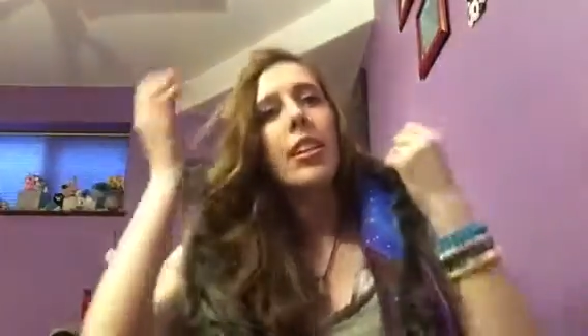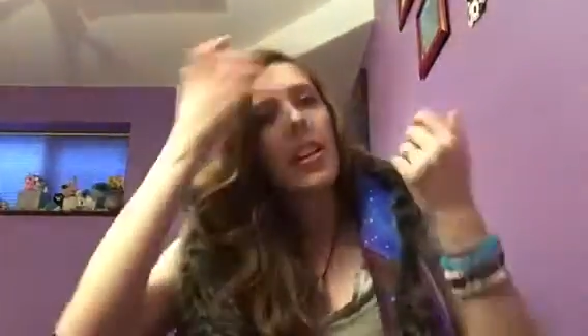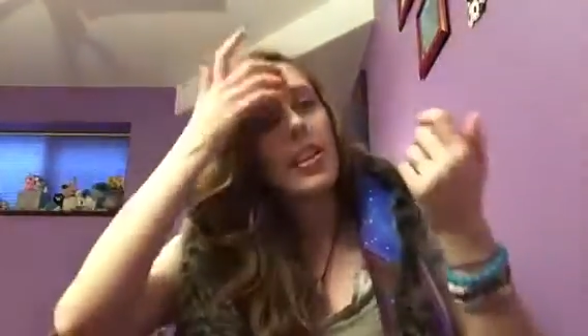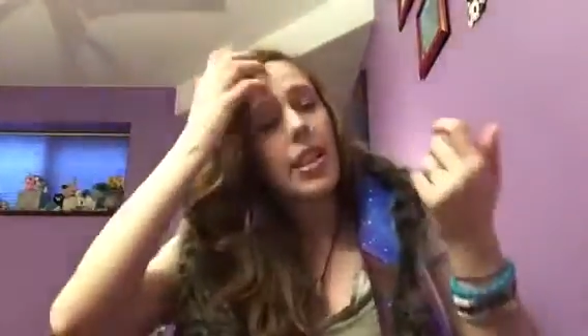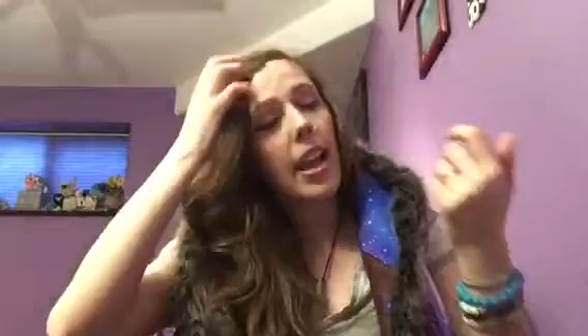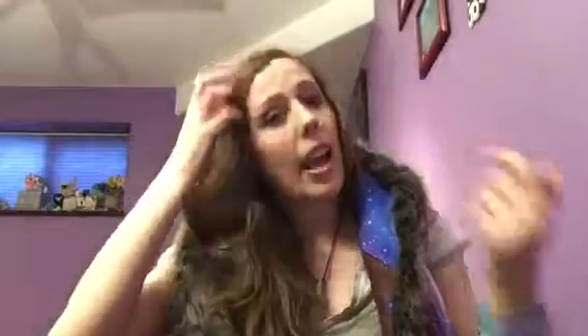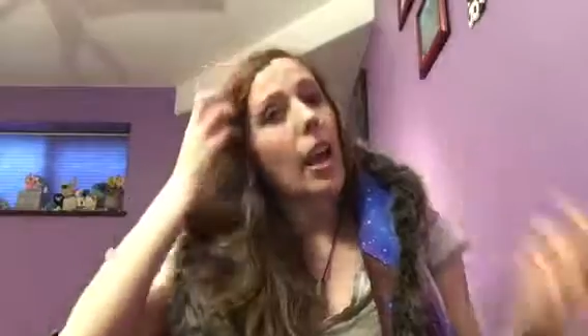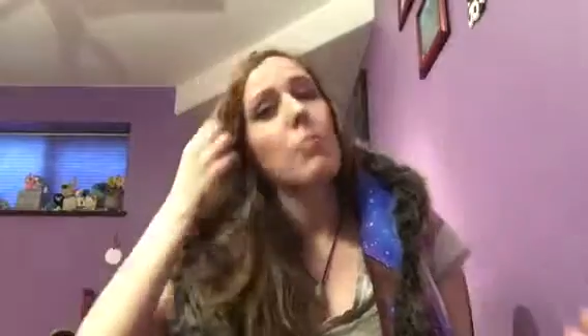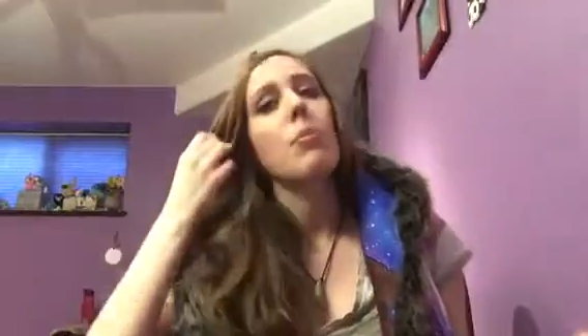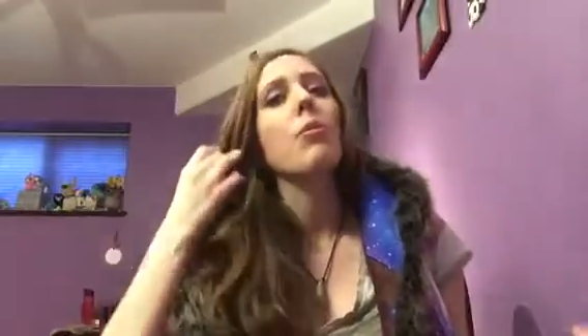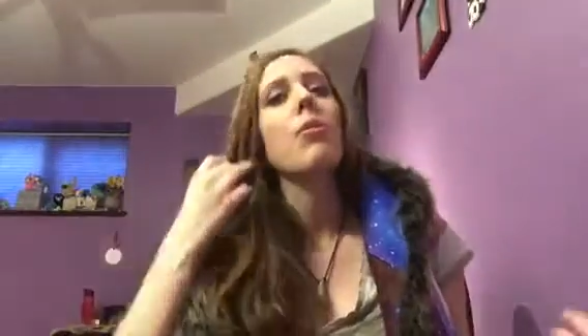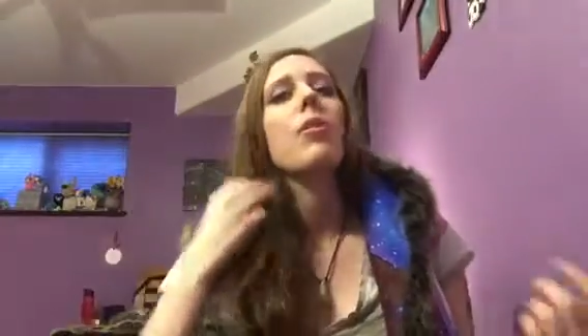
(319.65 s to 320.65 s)
It's
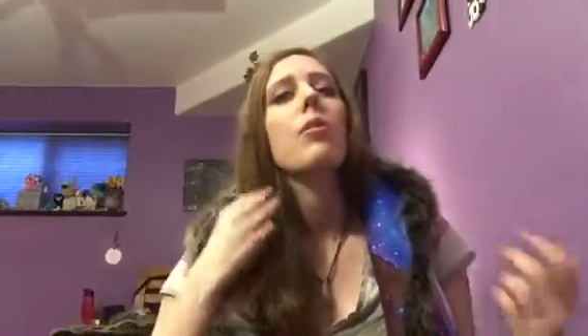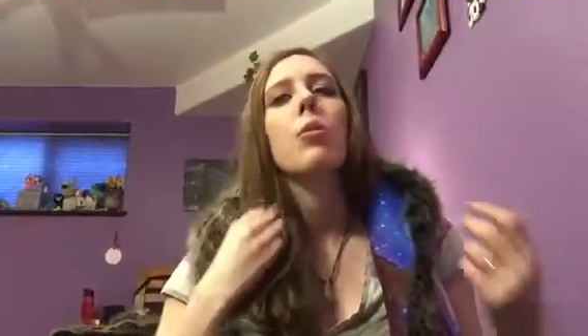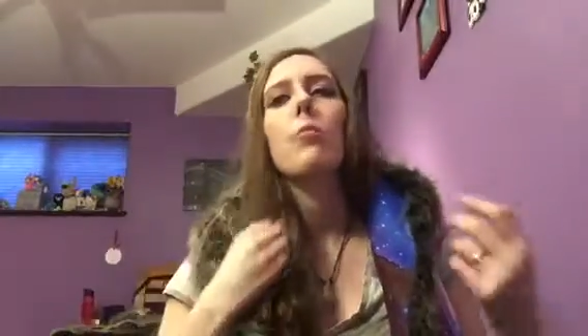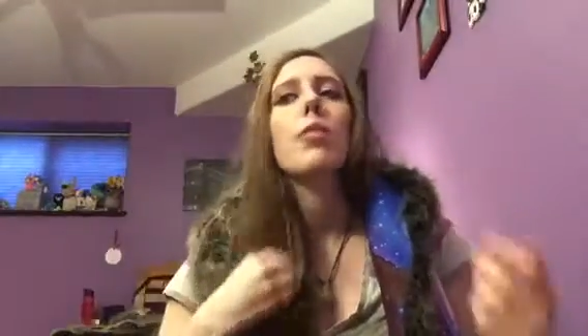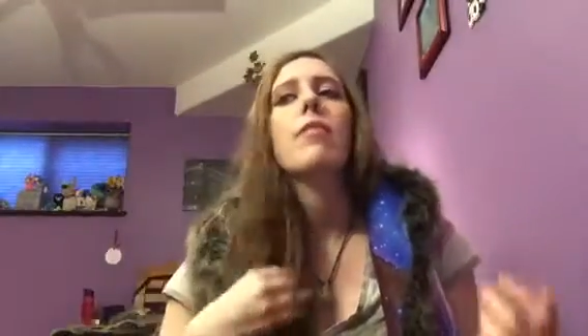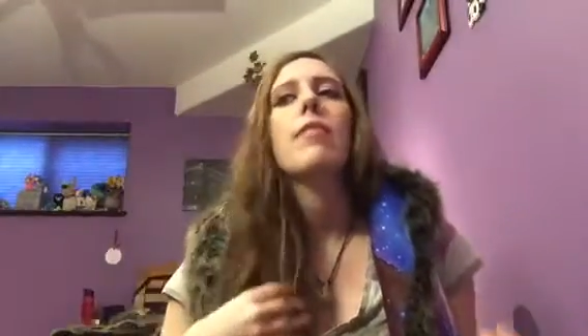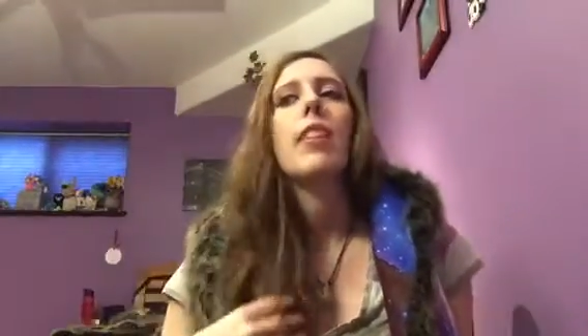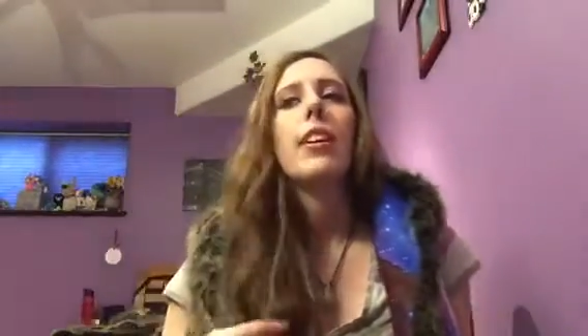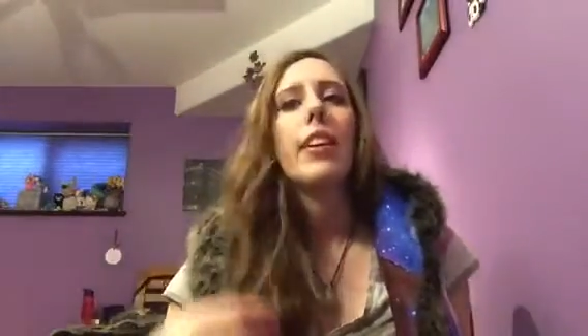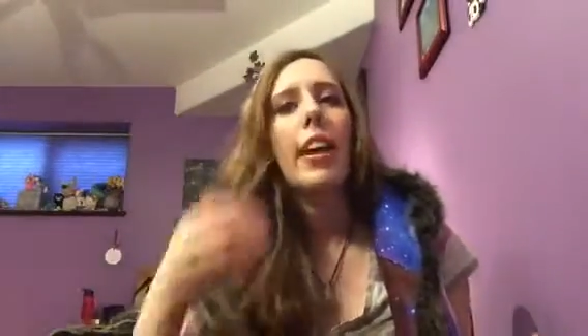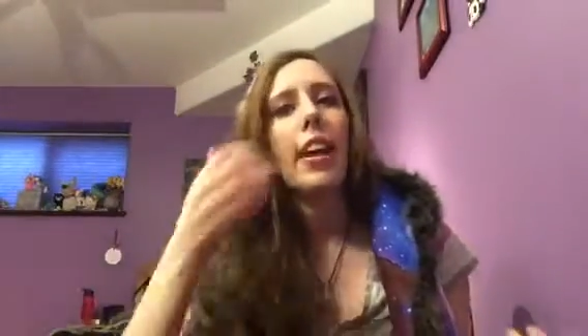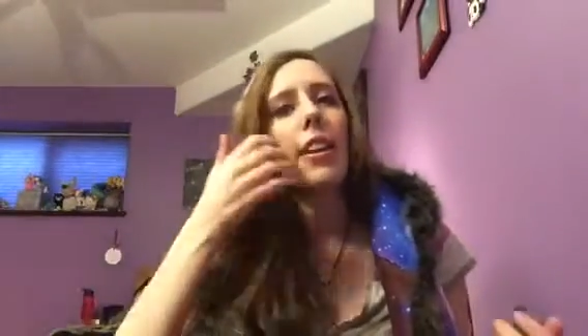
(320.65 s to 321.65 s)
absolutely so much
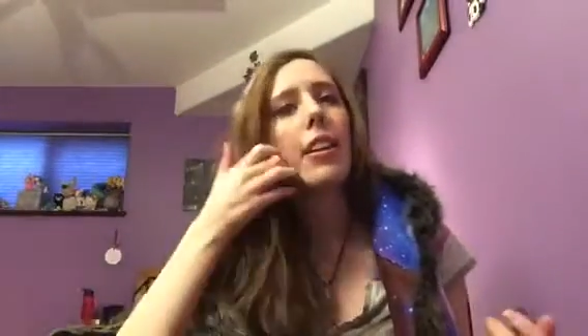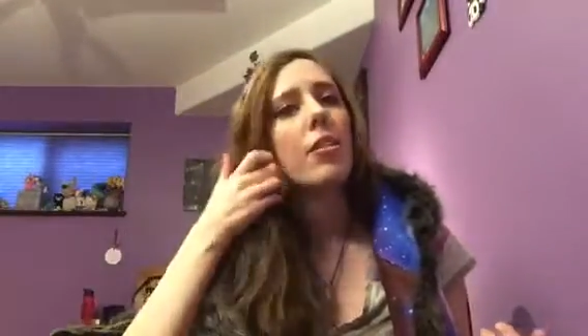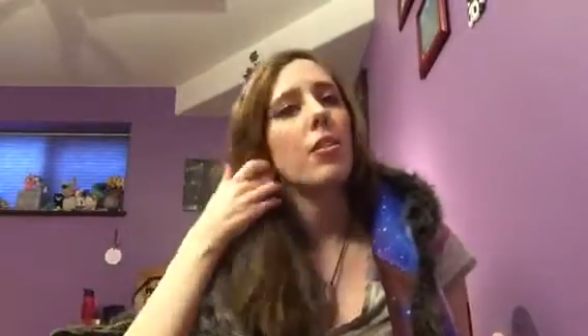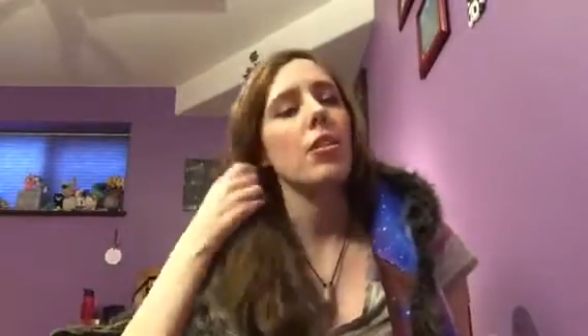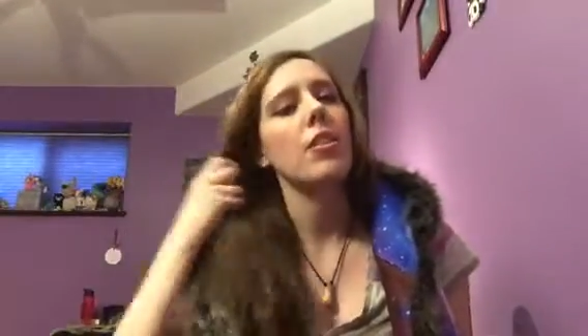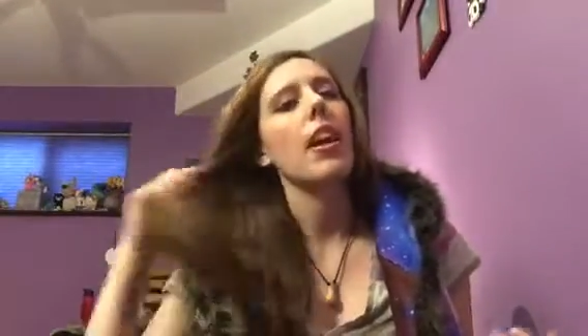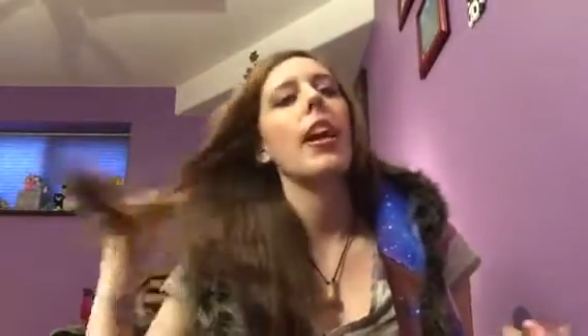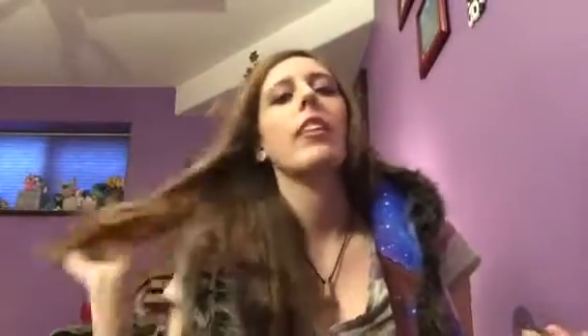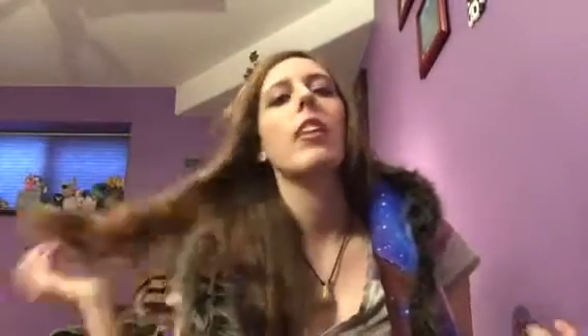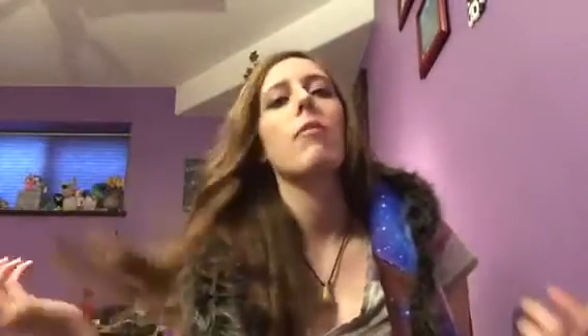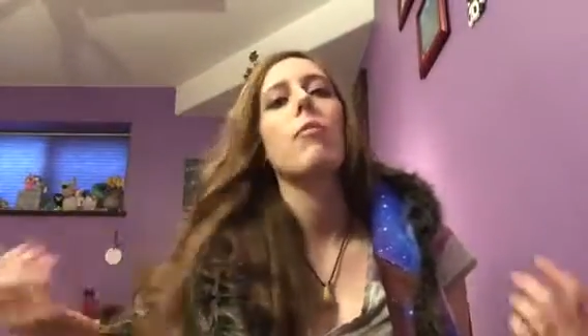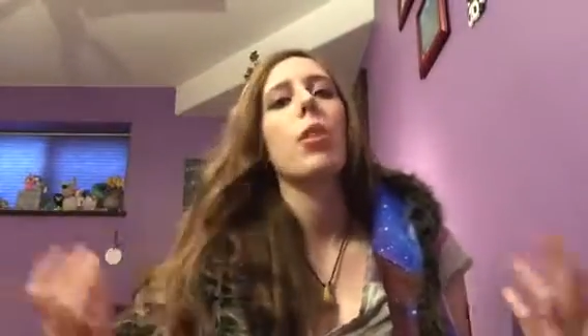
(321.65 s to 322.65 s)
fun, and I
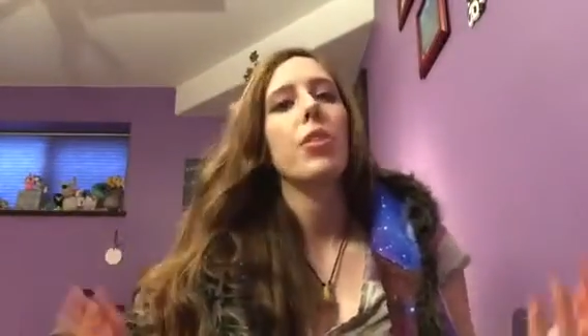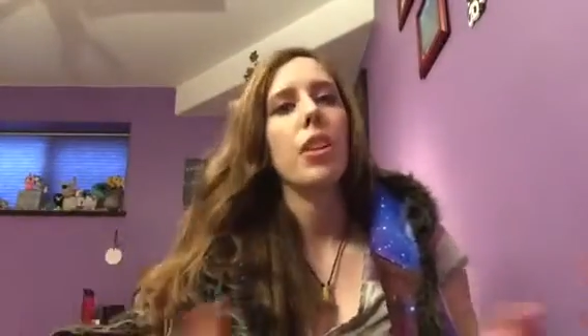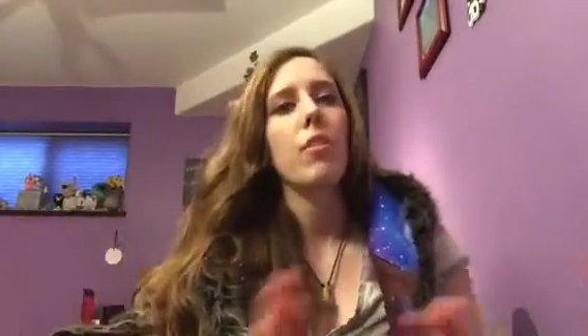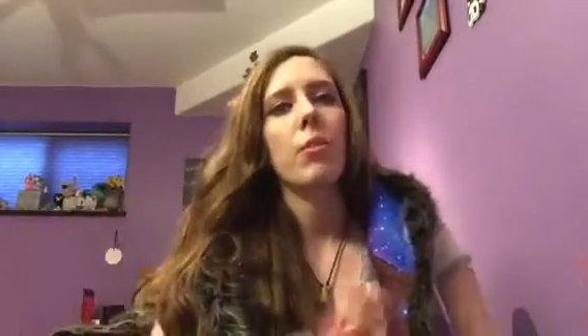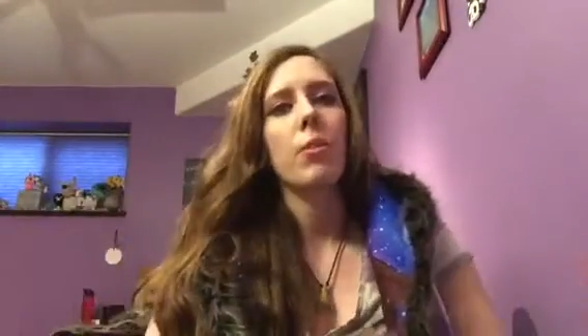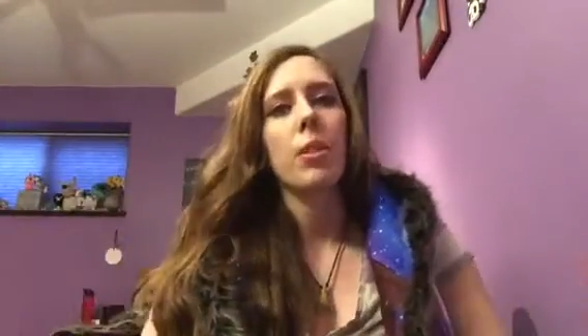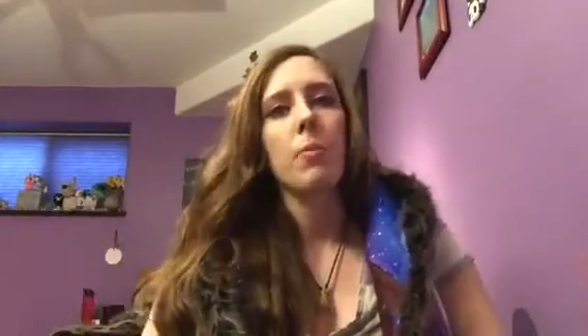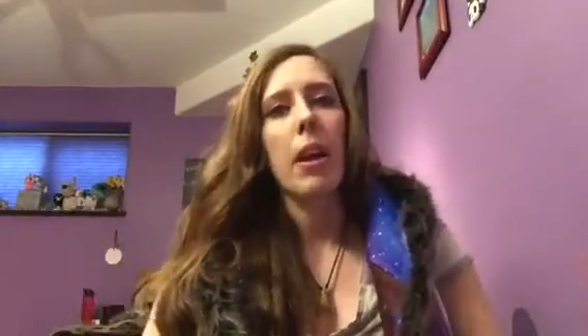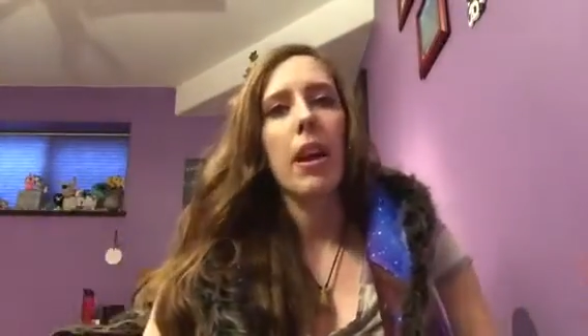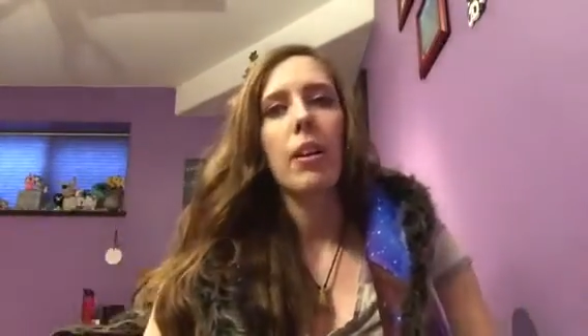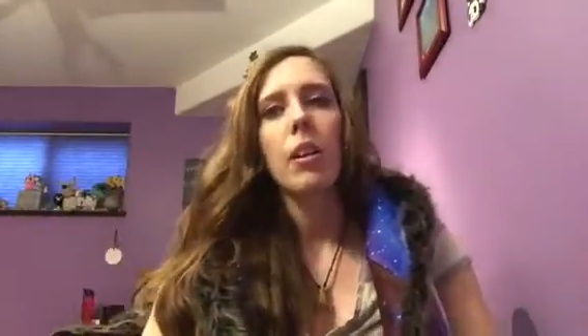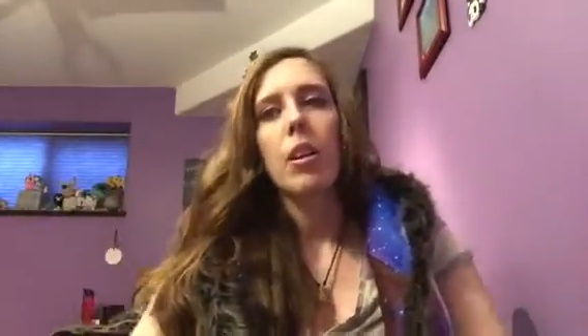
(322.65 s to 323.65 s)
love watching everyone
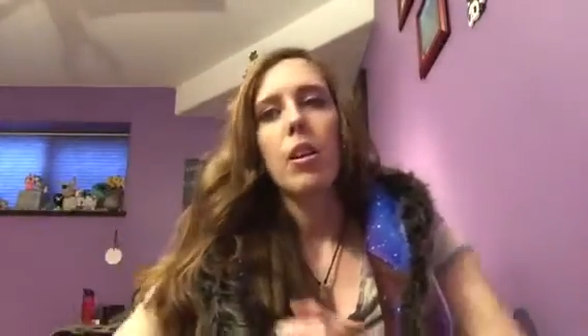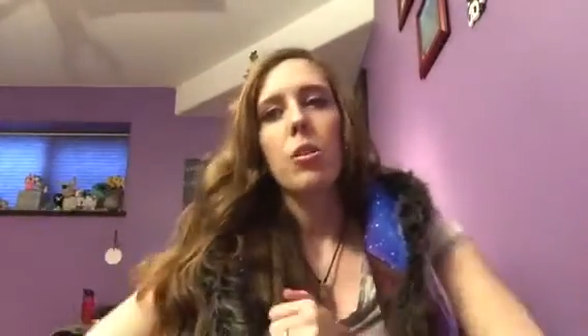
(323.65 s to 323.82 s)
smile.